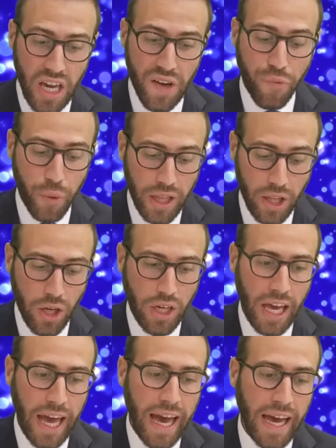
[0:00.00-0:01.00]
If we
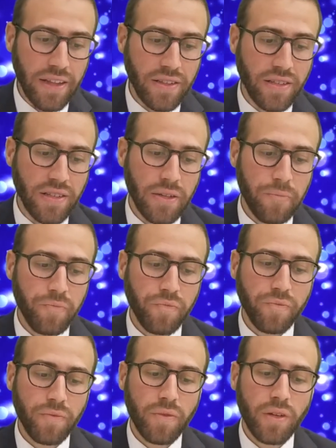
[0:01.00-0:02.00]
look at
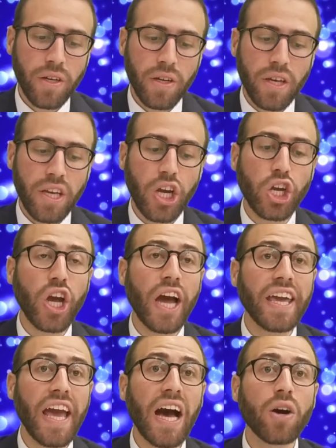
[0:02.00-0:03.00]

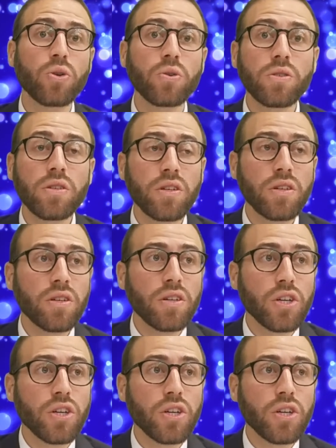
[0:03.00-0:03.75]
Yeshayahu